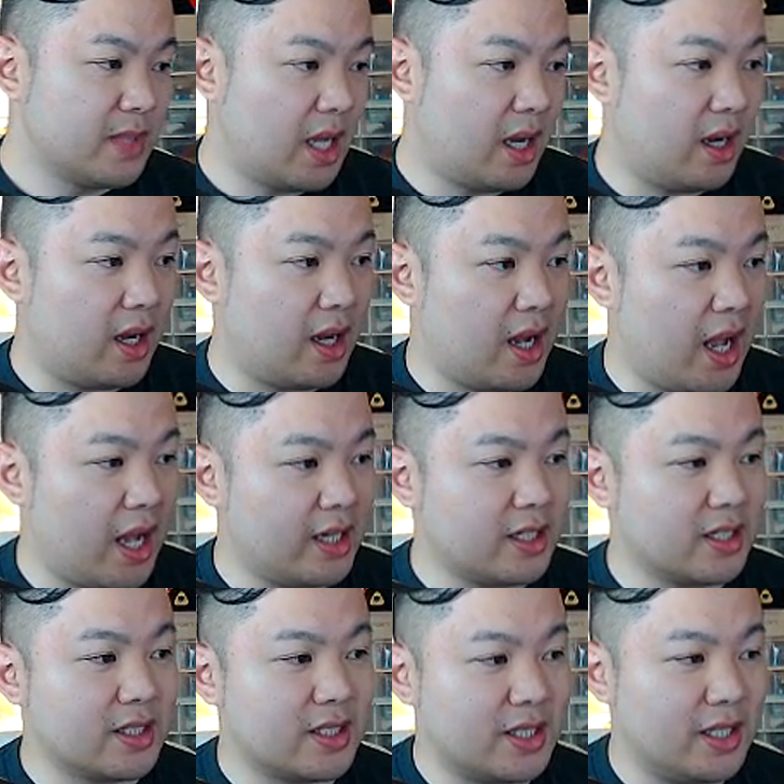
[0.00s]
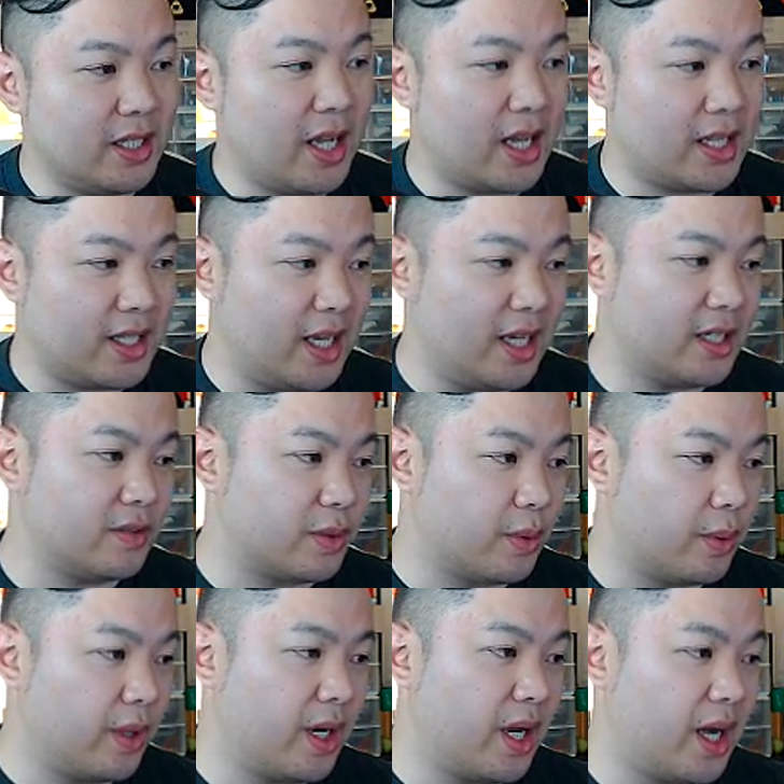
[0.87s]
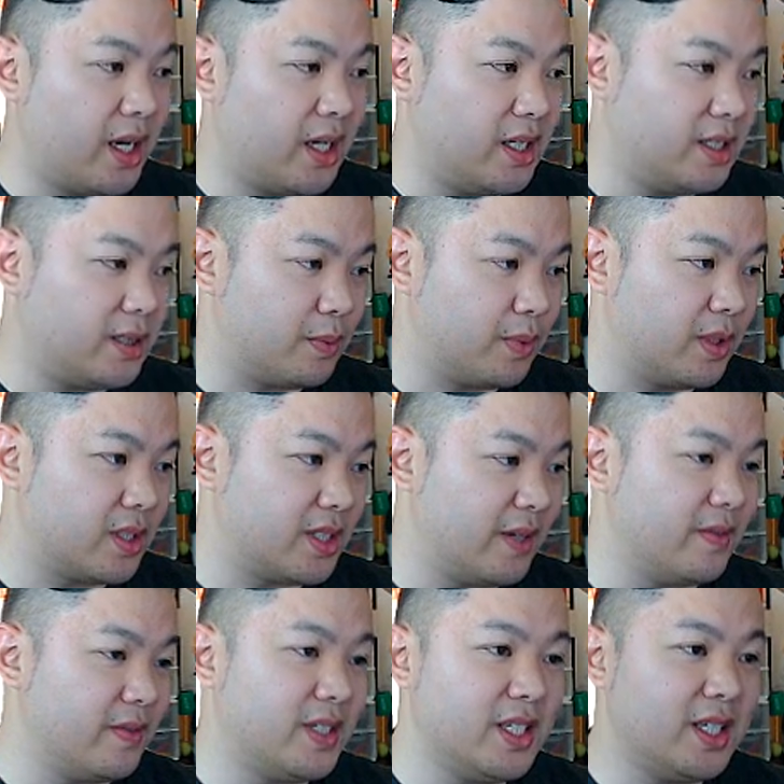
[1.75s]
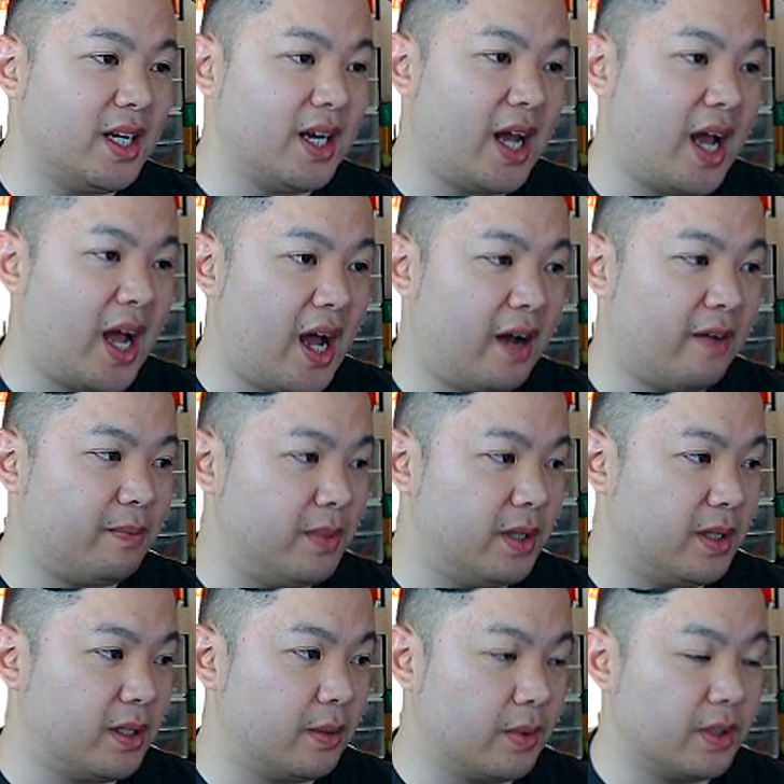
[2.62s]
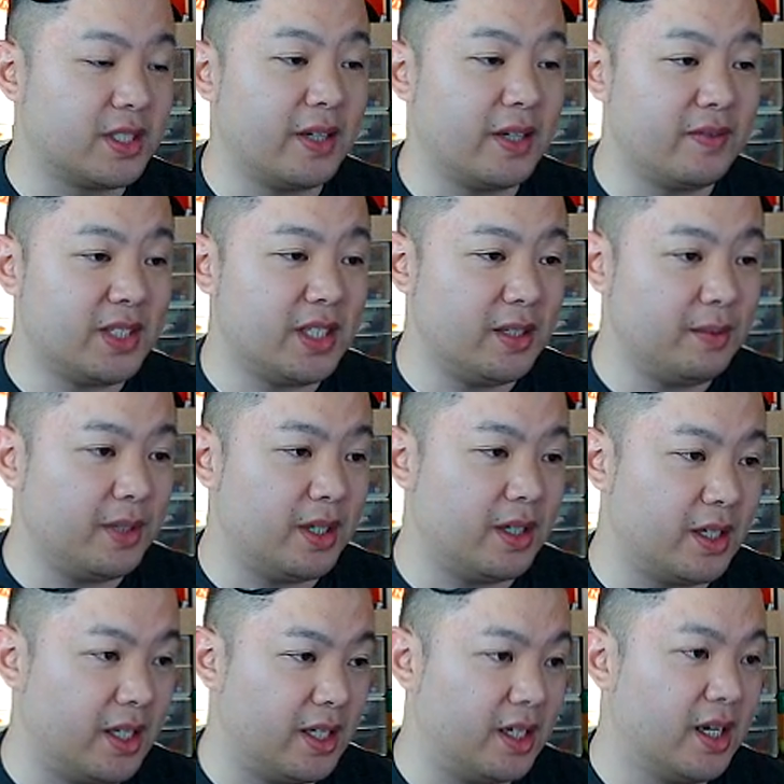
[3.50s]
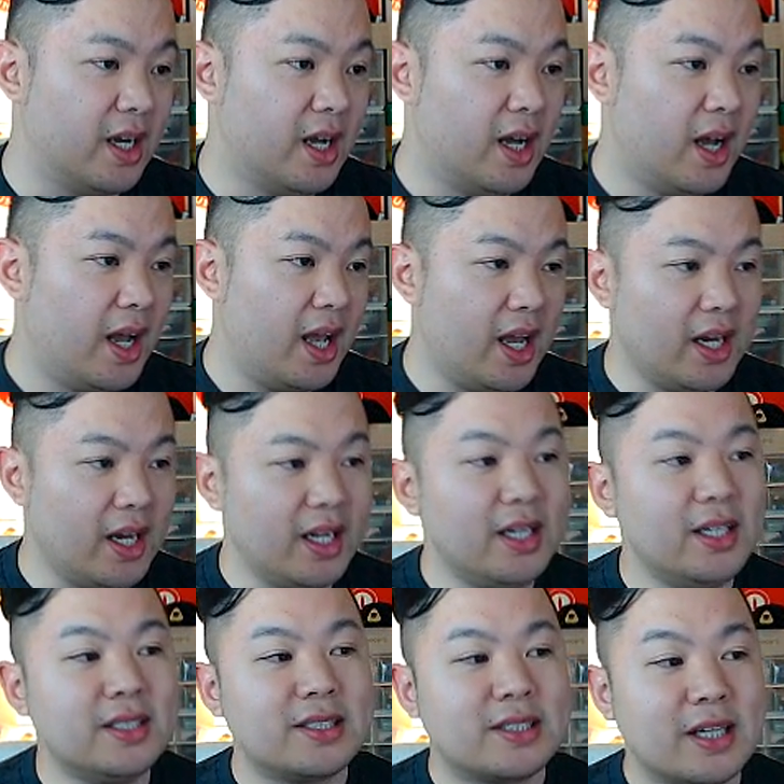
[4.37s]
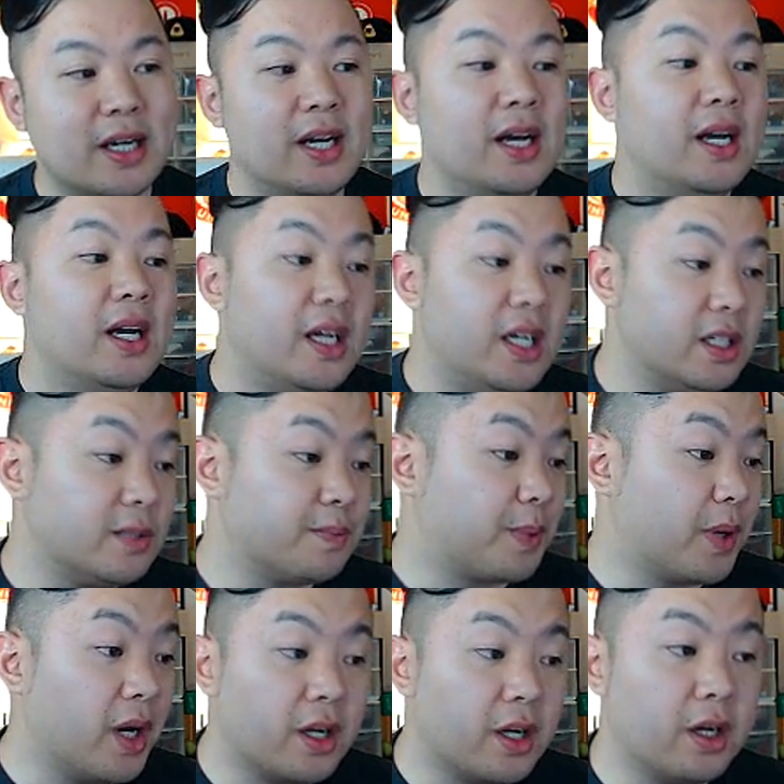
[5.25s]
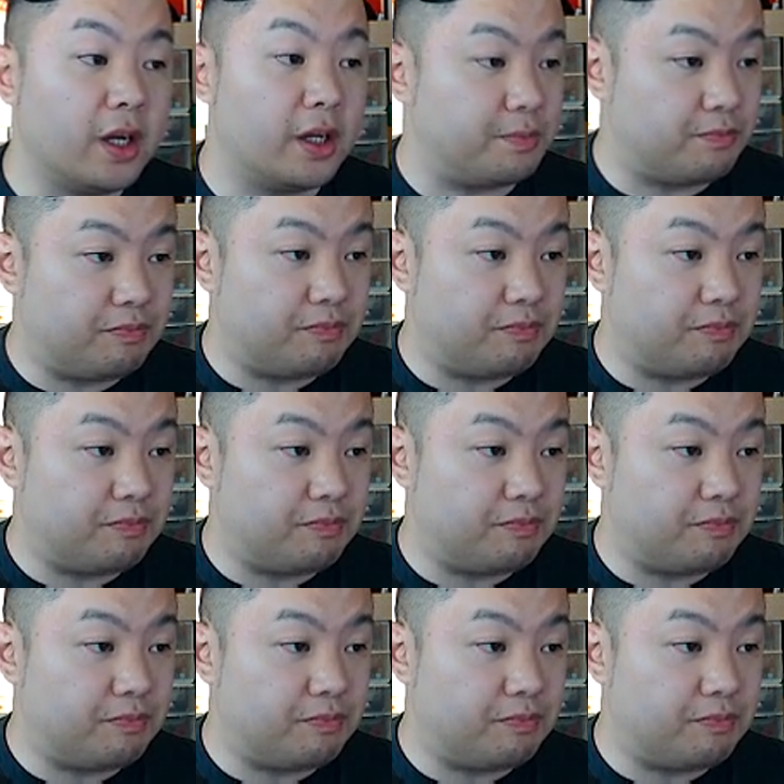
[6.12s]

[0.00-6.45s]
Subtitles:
As you can see, at the age of 29, he's worth 17.5 million. Well, 17 million, and he's pretty good.